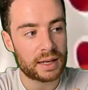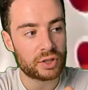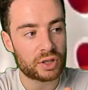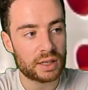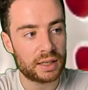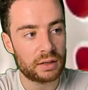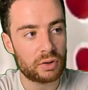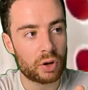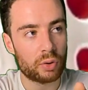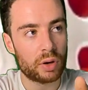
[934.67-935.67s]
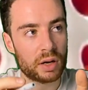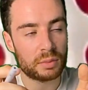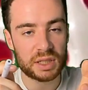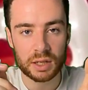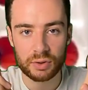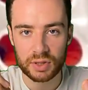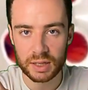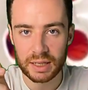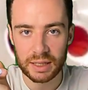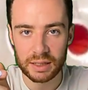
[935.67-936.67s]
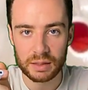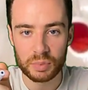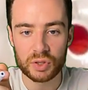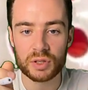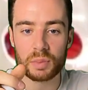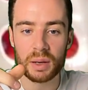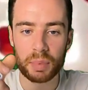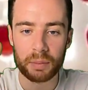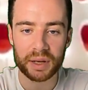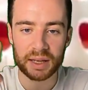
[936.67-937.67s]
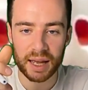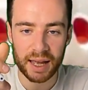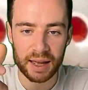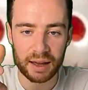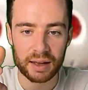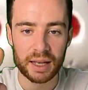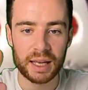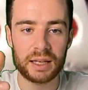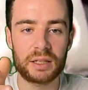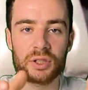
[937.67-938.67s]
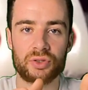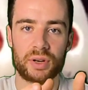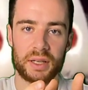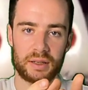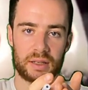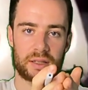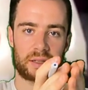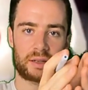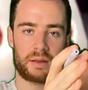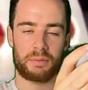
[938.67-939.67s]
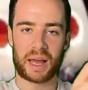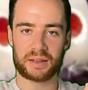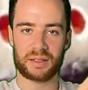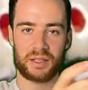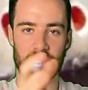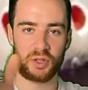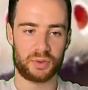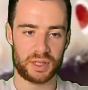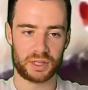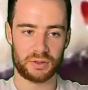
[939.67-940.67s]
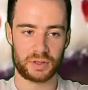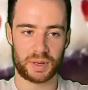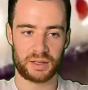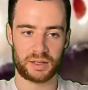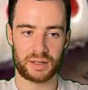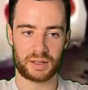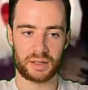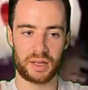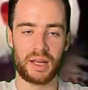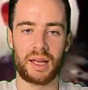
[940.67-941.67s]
essentially no hard materials are needed, but just by pumping air, it can create this passage between two spaces.